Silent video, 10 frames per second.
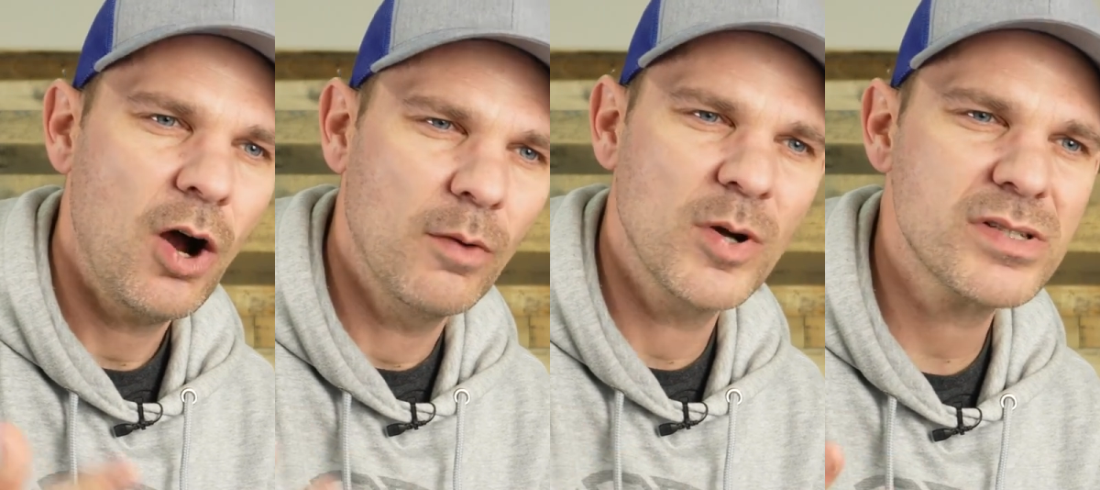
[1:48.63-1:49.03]

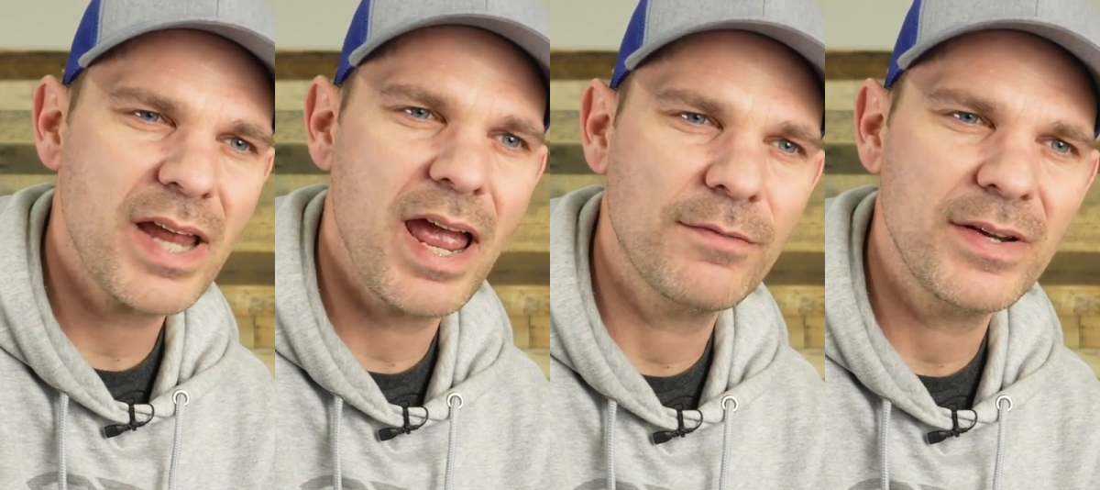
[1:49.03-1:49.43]
almost
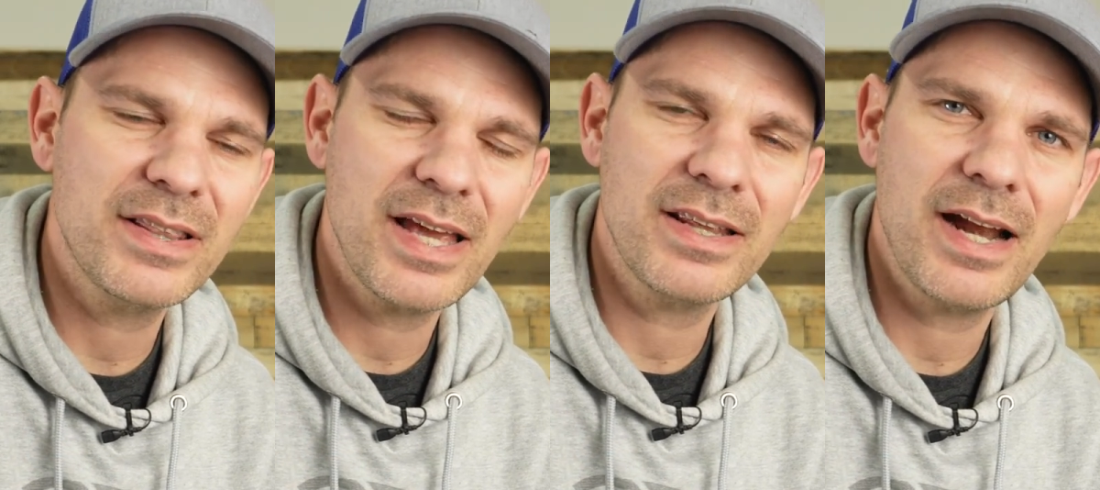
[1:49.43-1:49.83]

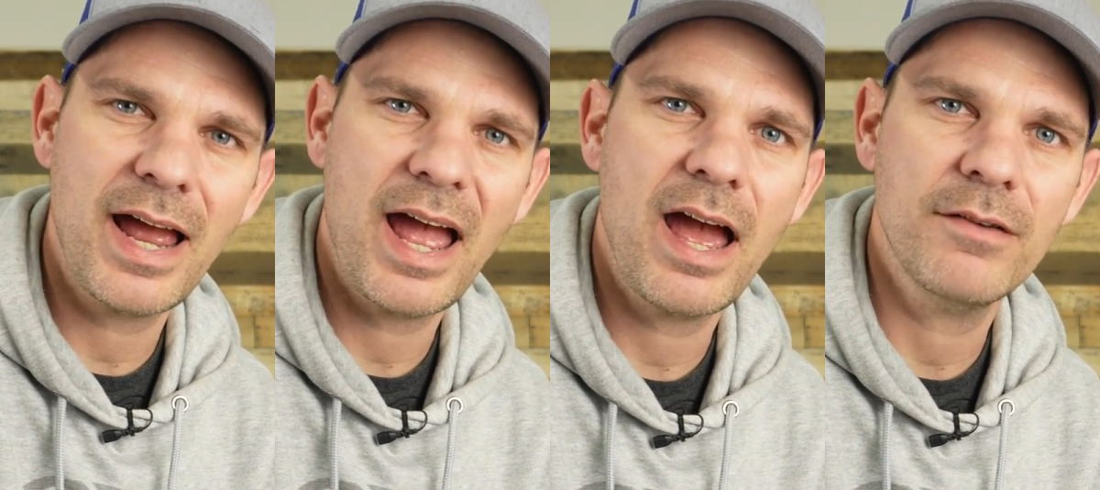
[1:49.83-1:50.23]
everything that I
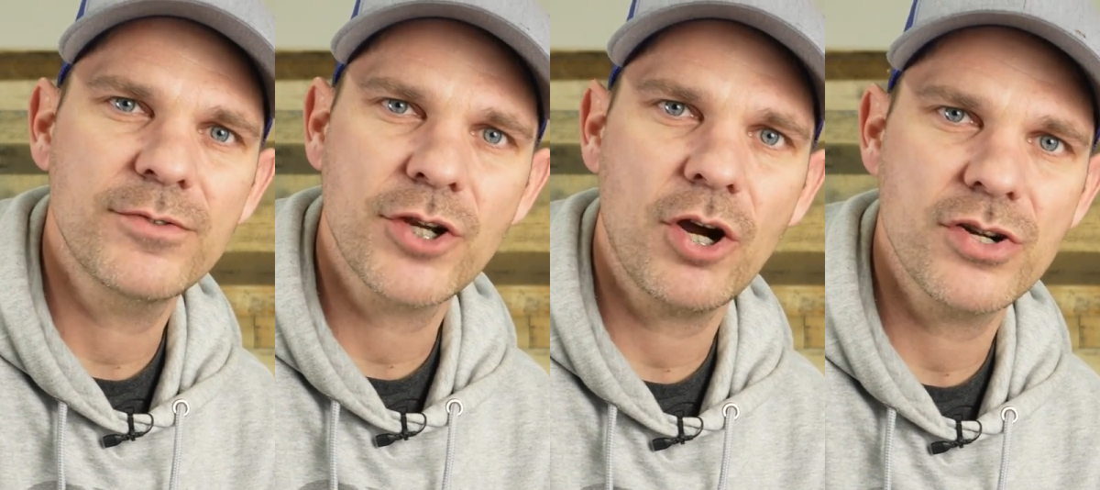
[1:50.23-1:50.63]
have
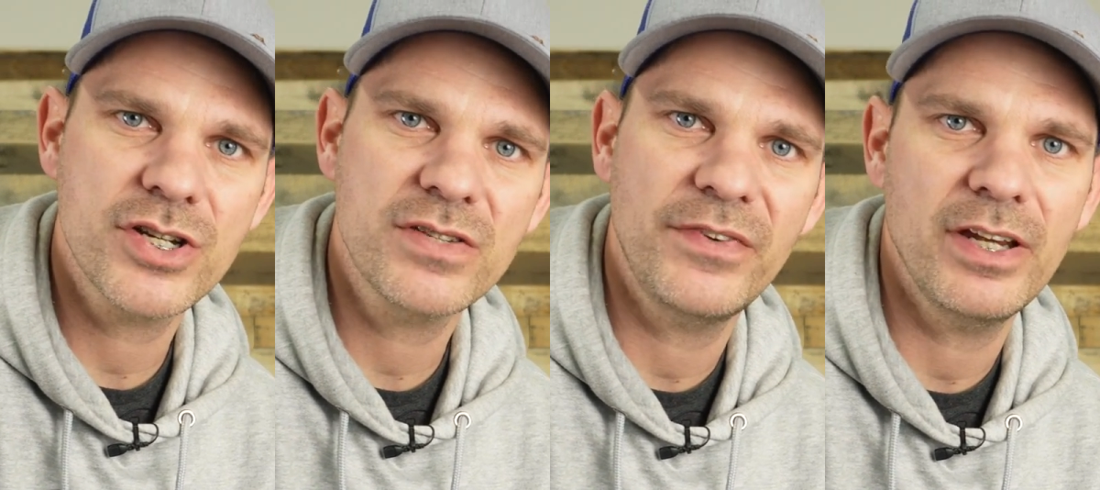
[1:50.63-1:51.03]

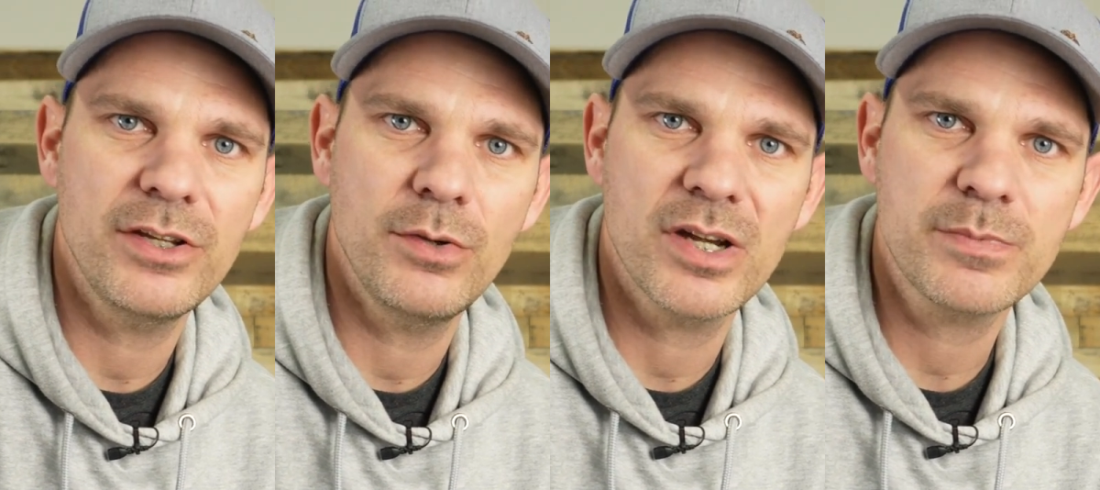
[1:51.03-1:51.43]
charges via
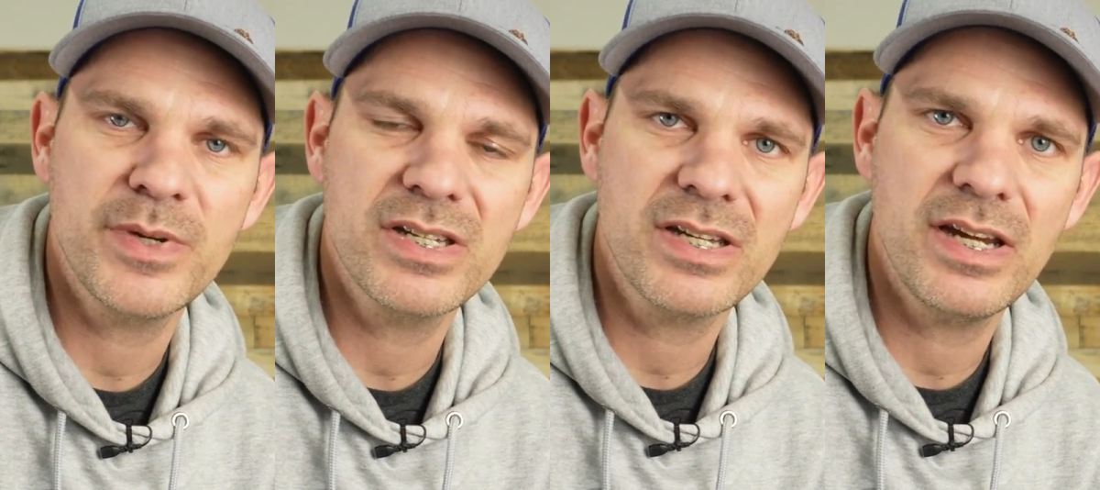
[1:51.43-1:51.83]

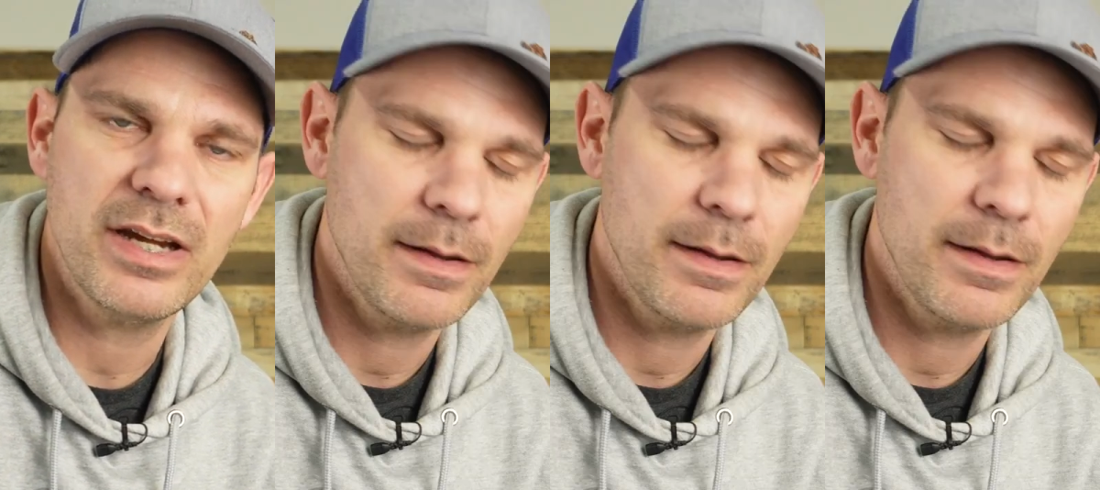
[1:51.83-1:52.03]
USB-C.